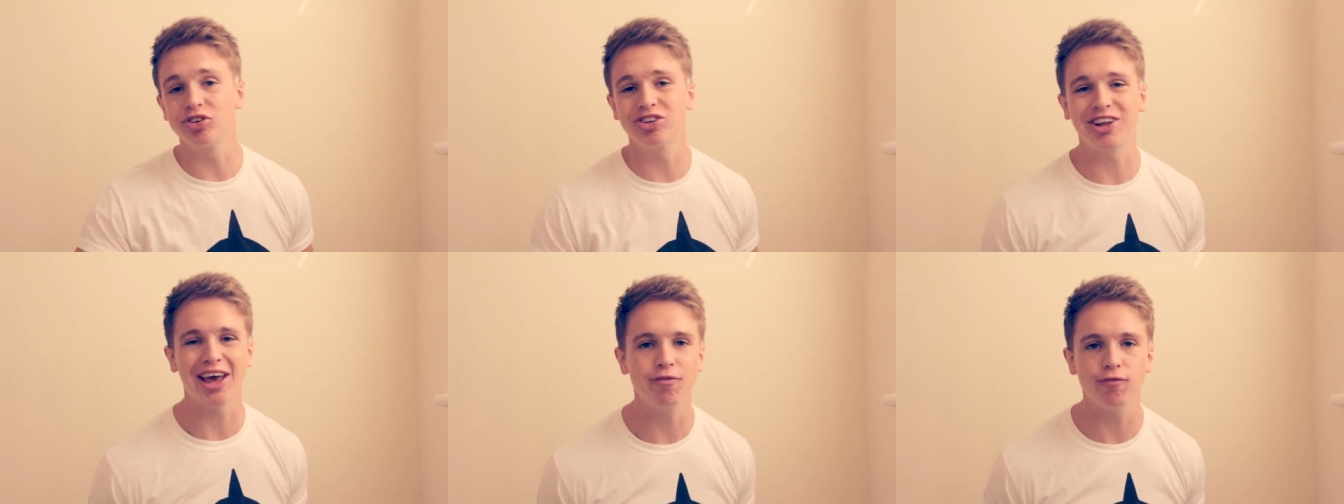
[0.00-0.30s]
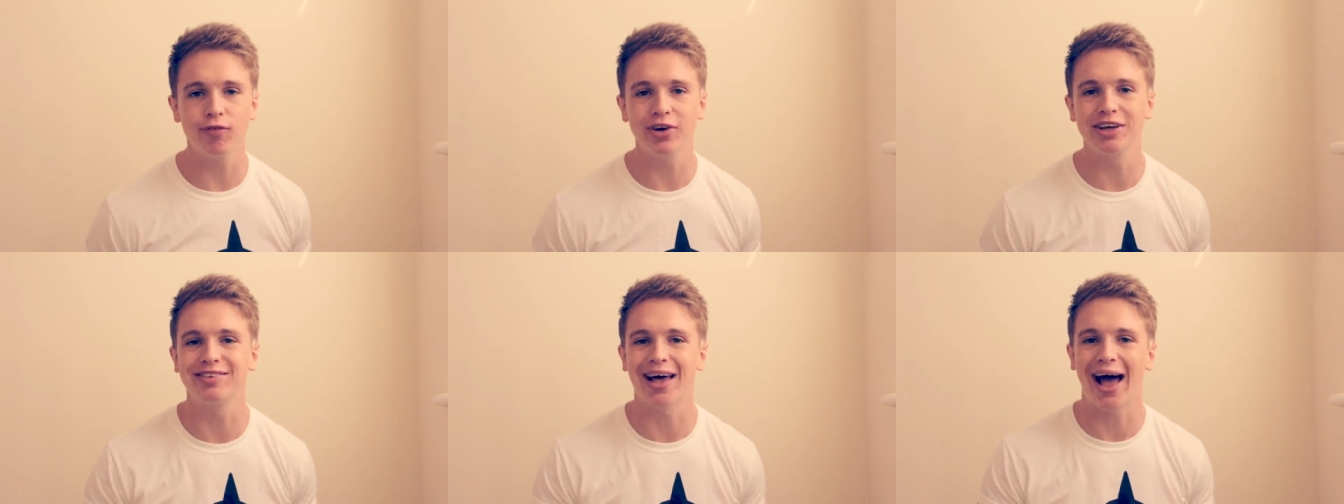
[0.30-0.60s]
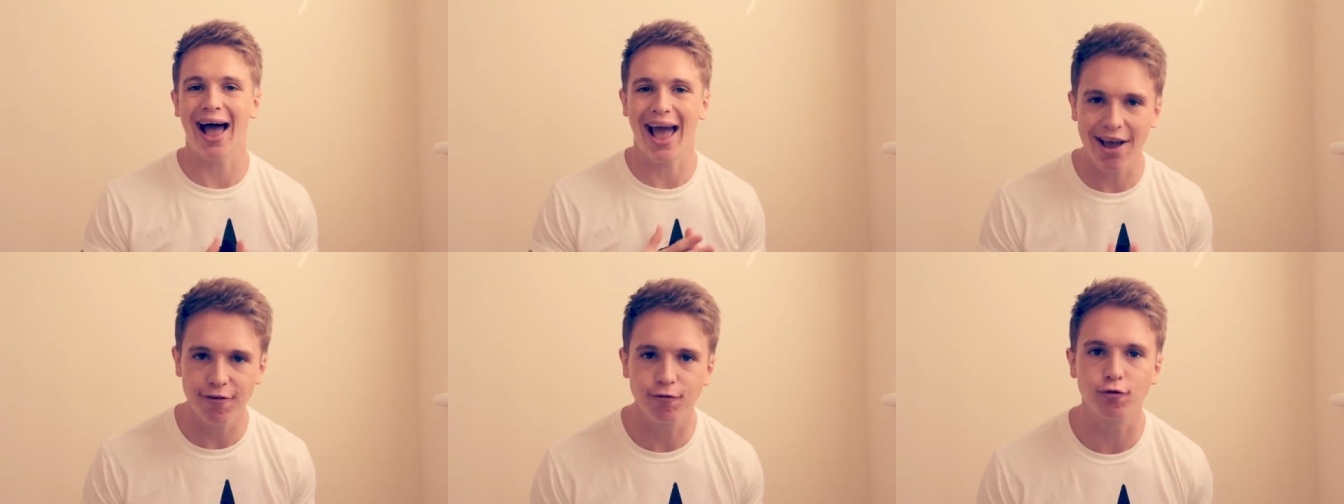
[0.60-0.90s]
to 10 things
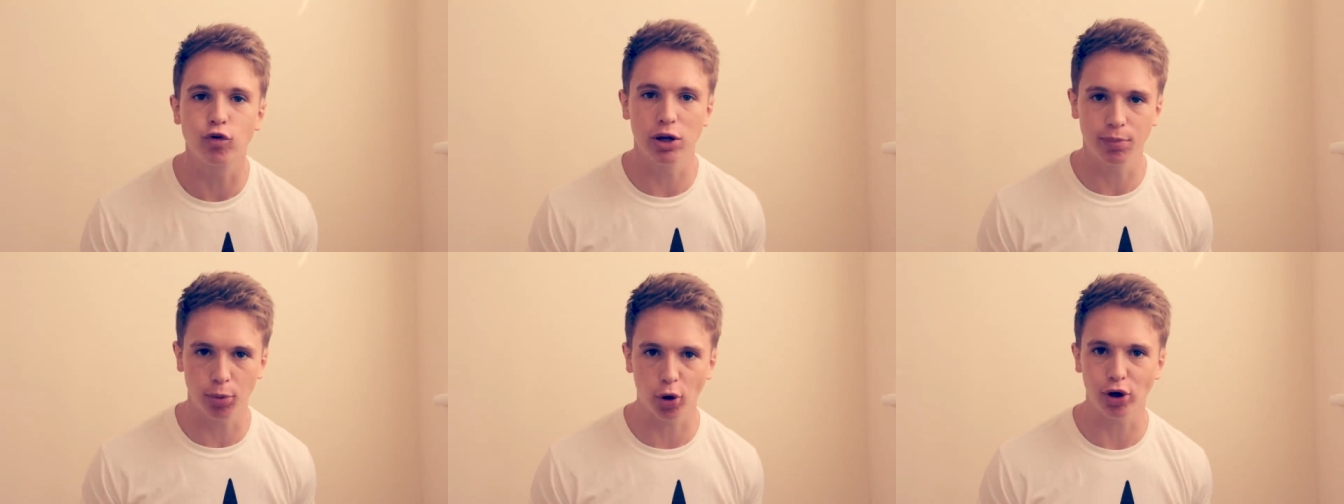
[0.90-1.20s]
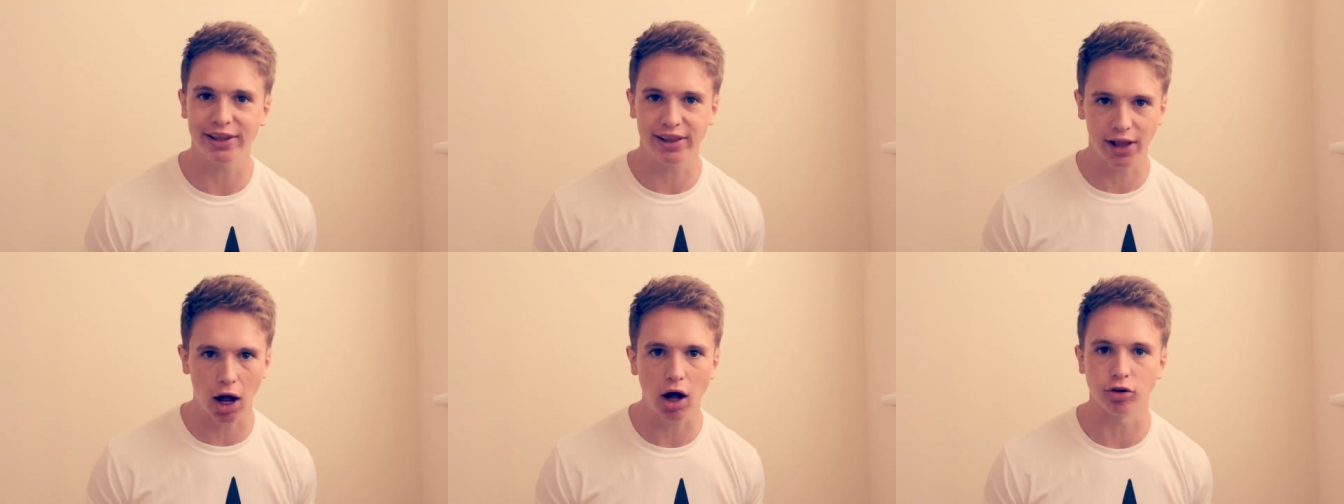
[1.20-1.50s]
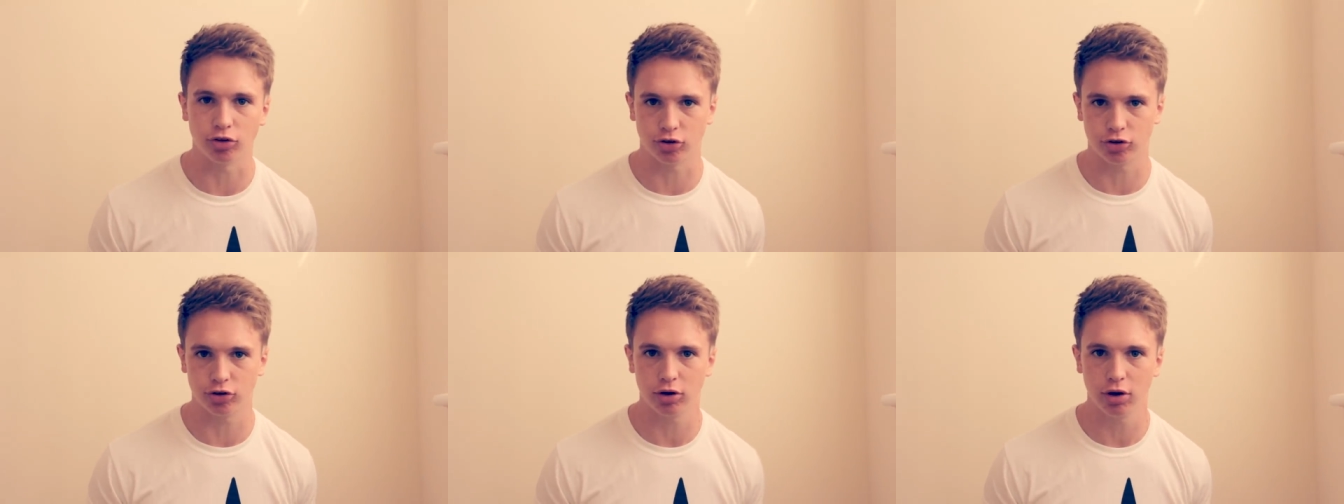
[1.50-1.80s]
that everybody
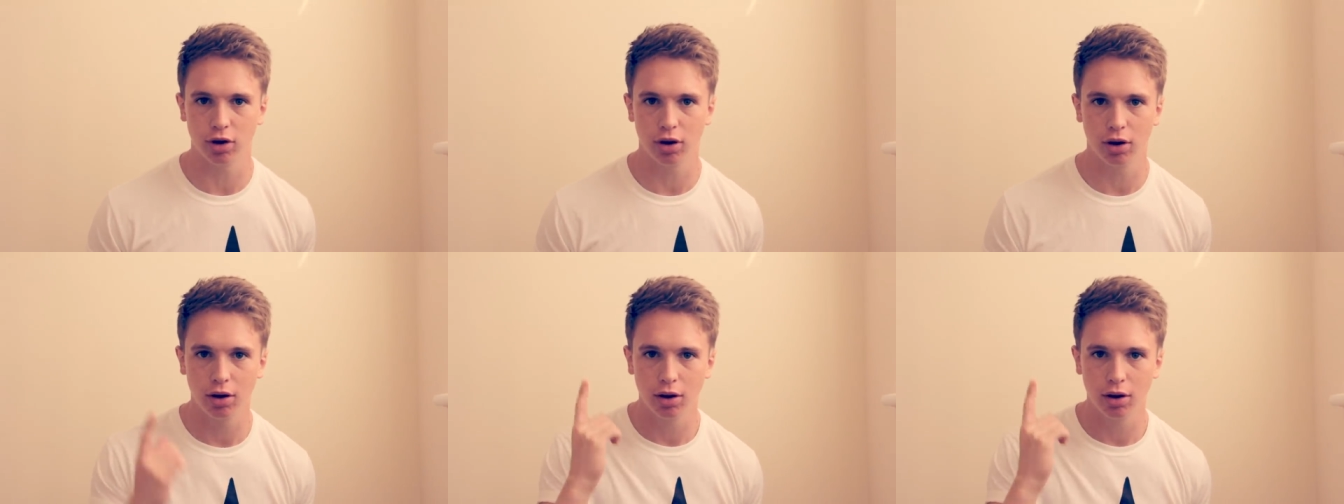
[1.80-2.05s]
does.